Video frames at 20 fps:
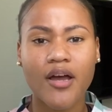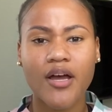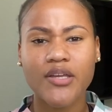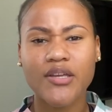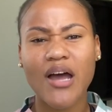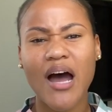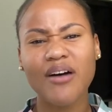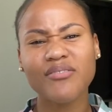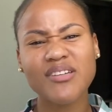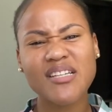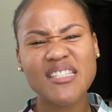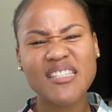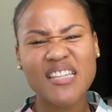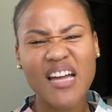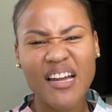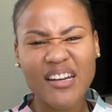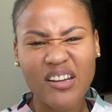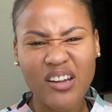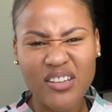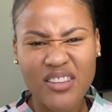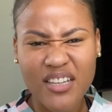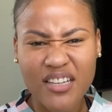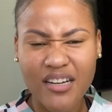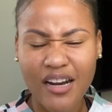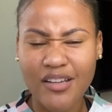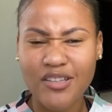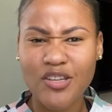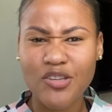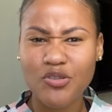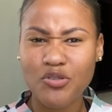you have your standard thing
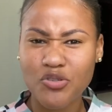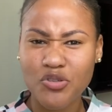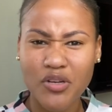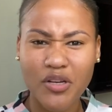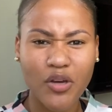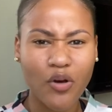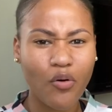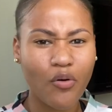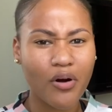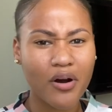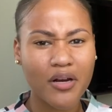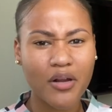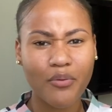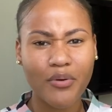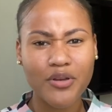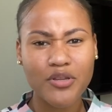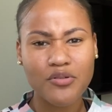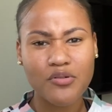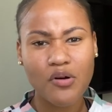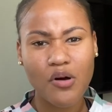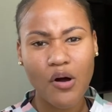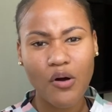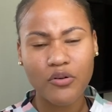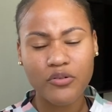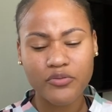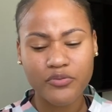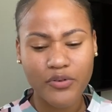that you usually order when you go out.